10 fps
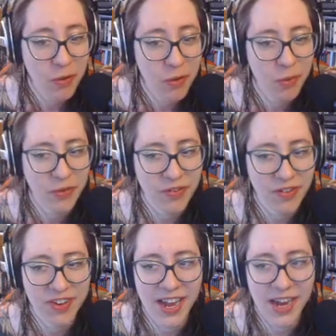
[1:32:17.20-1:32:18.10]
Oh, there's a
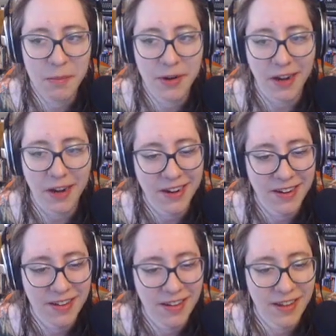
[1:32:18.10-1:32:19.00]
timer.
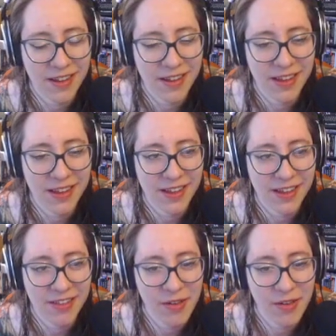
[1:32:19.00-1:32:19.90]

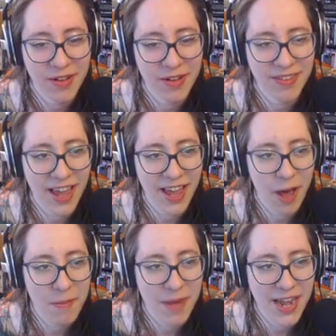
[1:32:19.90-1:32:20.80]
So you can see
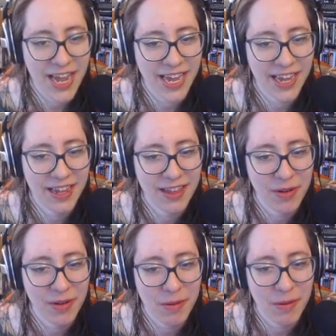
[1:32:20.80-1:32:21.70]
how many
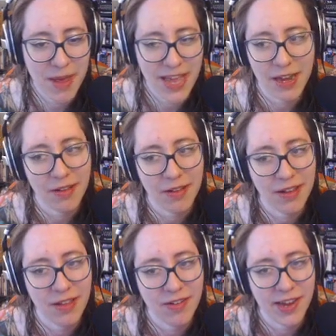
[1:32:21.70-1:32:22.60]
you can make in the
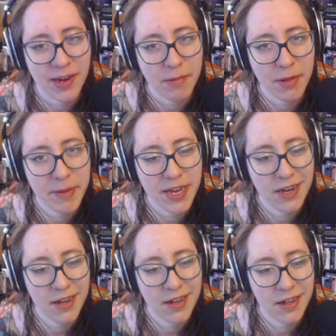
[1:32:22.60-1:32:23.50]
time limit.
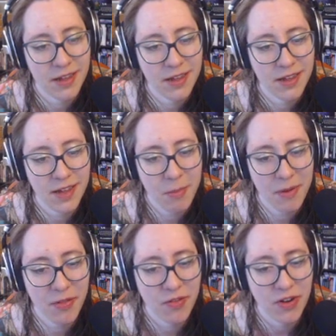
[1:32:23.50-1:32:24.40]
I bet
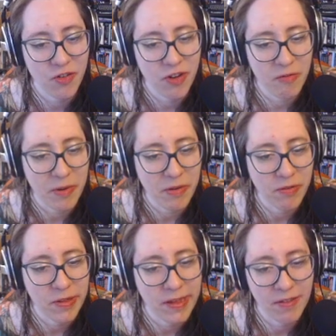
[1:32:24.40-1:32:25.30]
there's an achievement
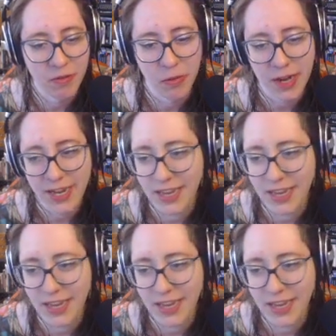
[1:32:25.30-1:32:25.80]
for this, right?